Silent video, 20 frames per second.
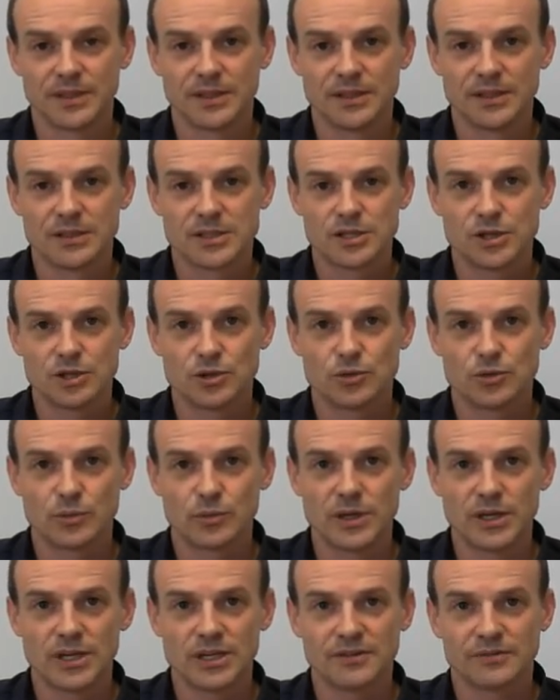So
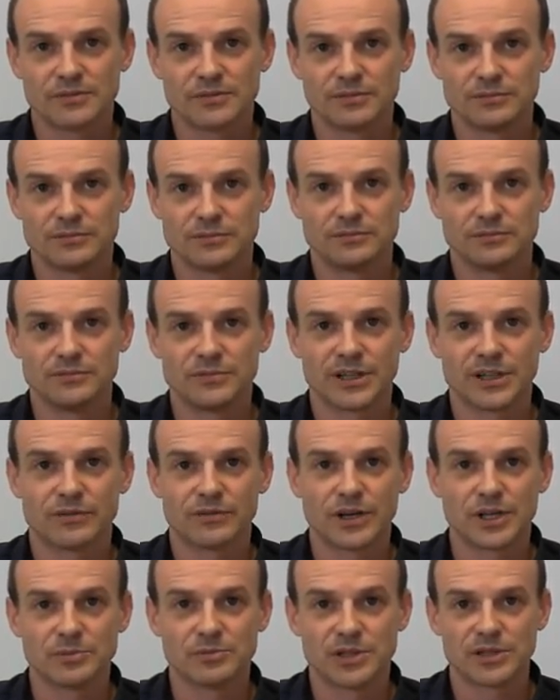we have
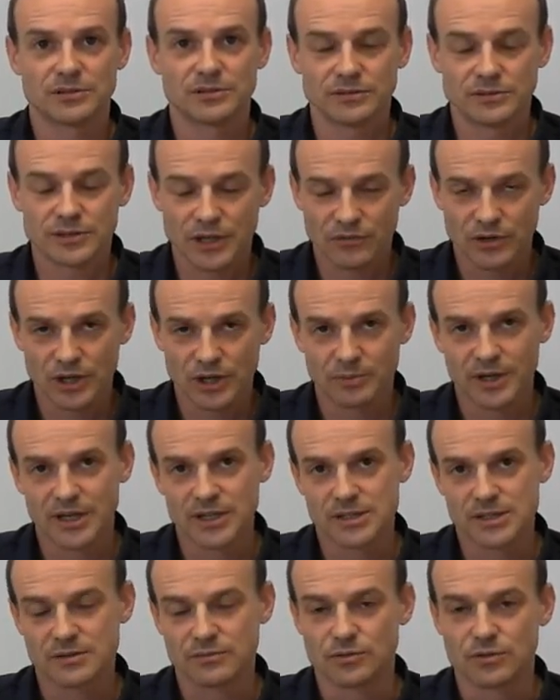
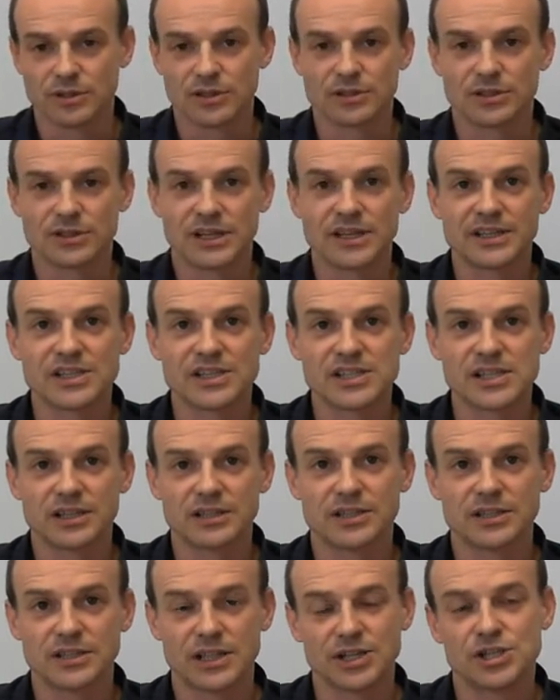requirements for
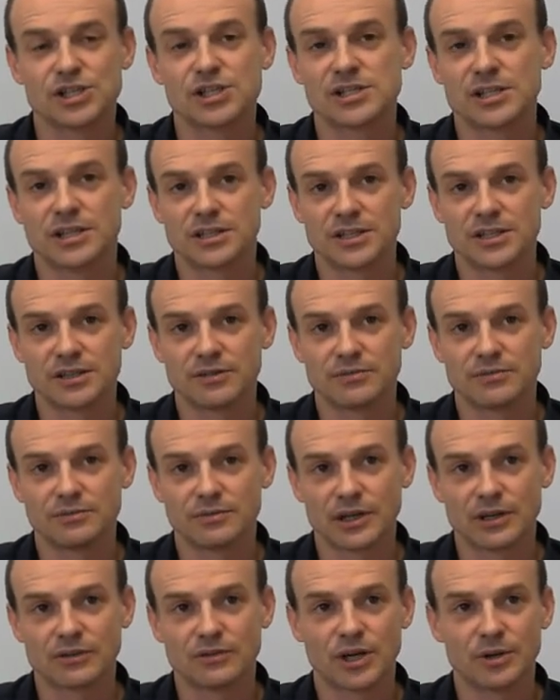legislative
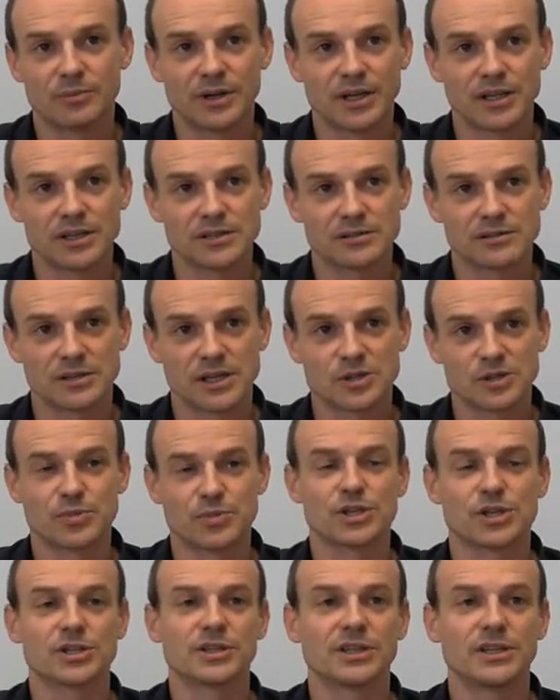requirements,
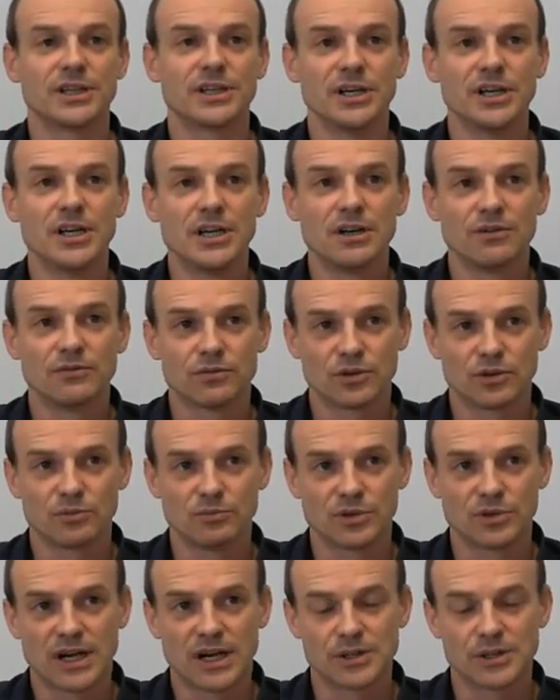especially
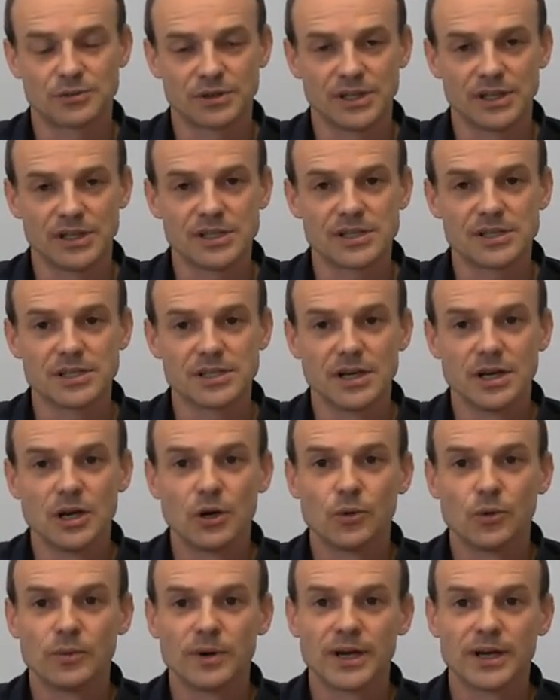from countries
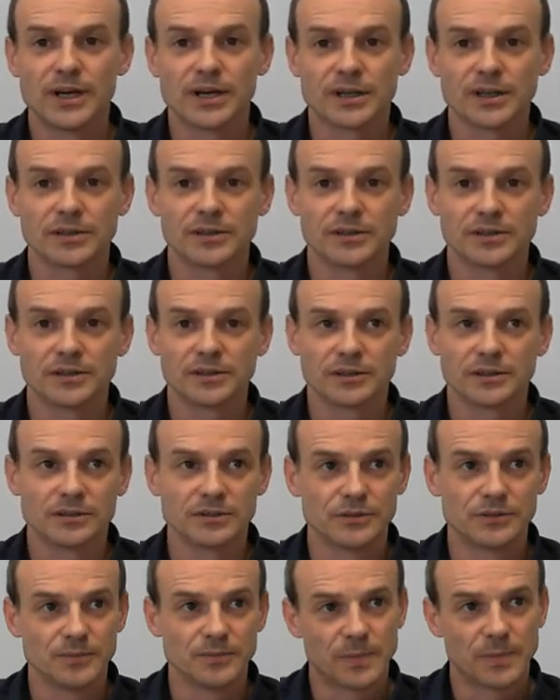where
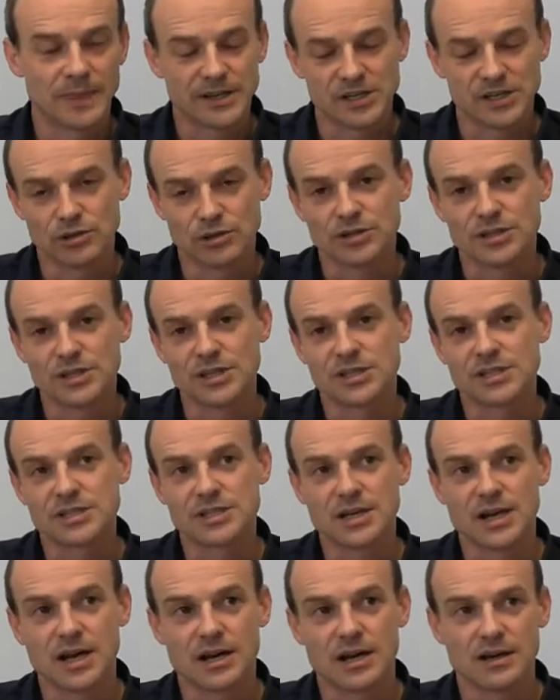
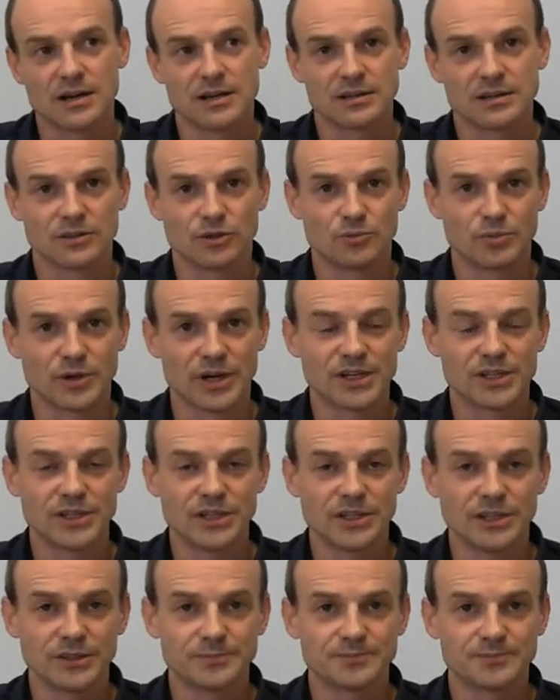resources are
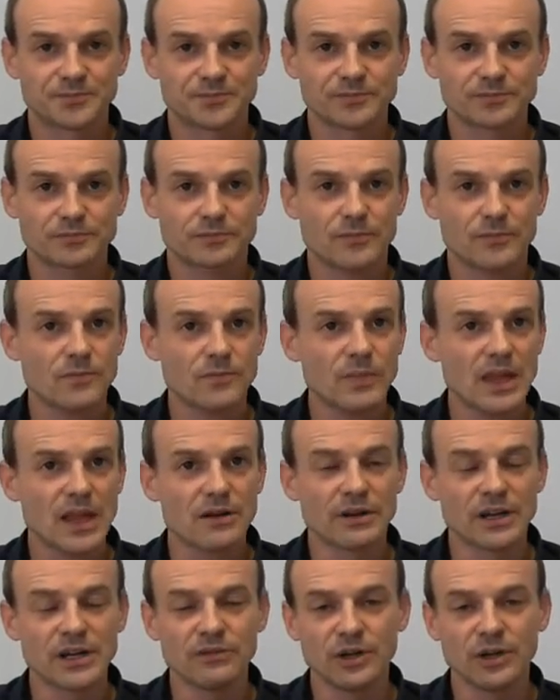operated,
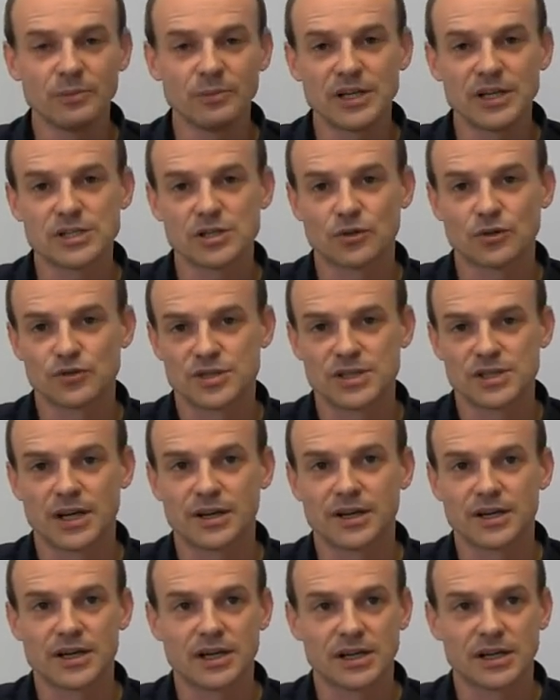requirements of
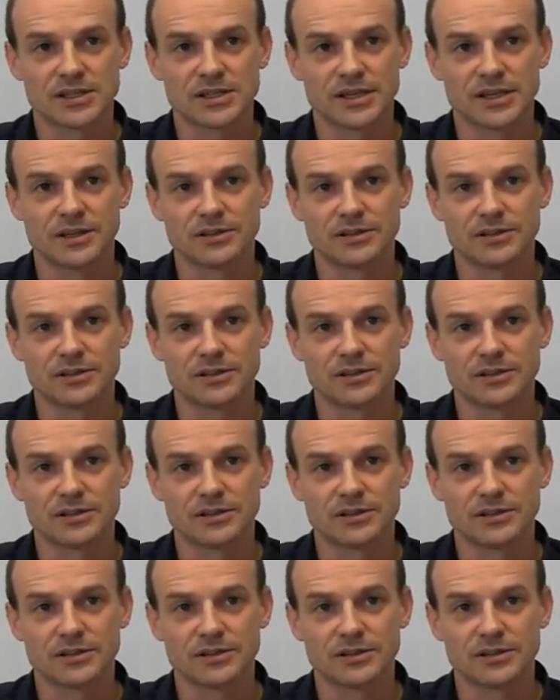standards and